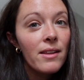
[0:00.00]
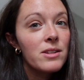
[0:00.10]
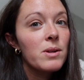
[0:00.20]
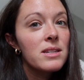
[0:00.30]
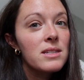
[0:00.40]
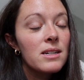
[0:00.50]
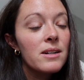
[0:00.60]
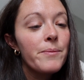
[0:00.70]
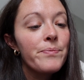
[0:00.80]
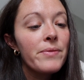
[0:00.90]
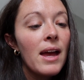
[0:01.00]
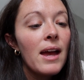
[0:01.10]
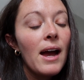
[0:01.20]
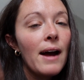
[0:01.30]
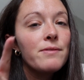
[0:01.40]
That's what I still
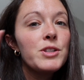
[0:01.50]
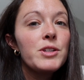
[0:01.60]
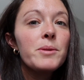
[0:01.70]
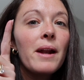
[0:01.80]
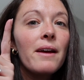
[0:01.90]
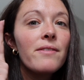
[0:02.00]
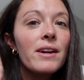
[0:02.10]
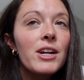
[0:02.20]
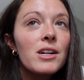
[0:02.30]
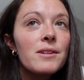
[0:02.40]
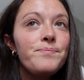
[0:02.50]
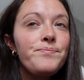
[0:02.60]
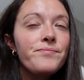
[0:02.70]
have to do, but I figured,